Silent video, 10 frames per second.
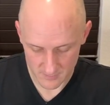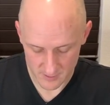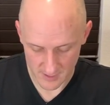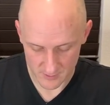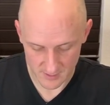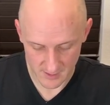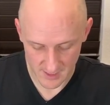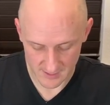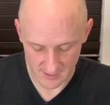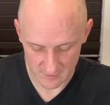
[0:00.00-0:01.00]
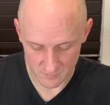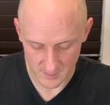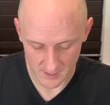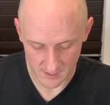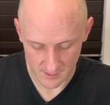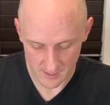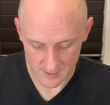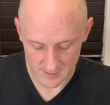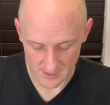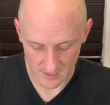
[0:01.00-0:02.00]
So now it's connecting,
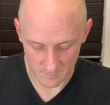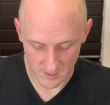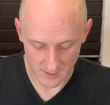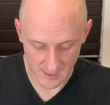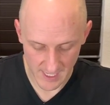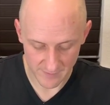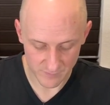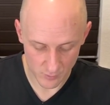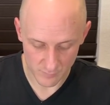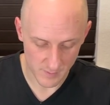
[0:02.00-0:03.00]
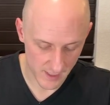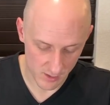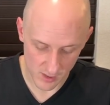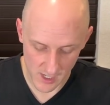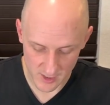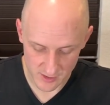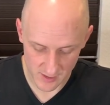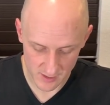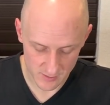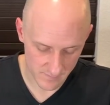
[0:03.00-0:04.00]
it's gonna give me a live view of my garage
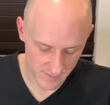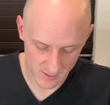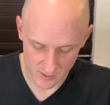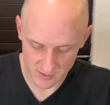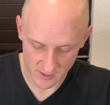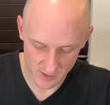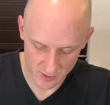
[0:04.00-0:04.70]
there, so everything looks good.